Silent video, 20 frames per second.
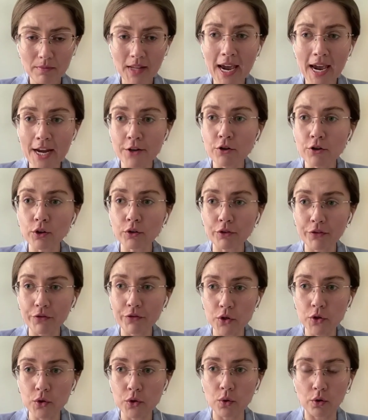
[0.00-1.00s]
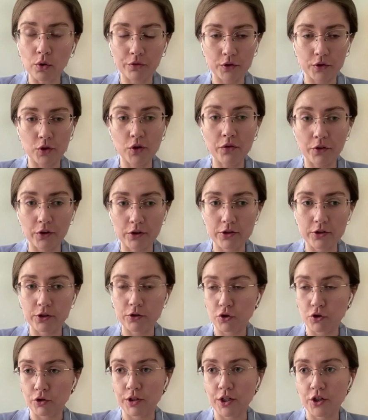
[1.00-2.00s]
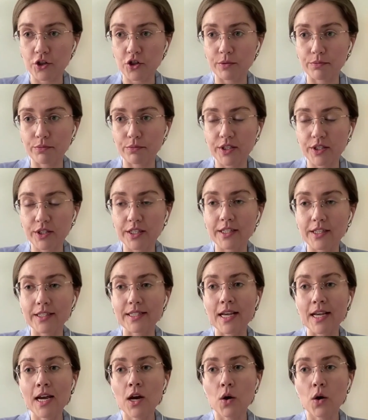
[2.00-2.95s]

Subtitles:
annual review of universal jurisdiction proceedings,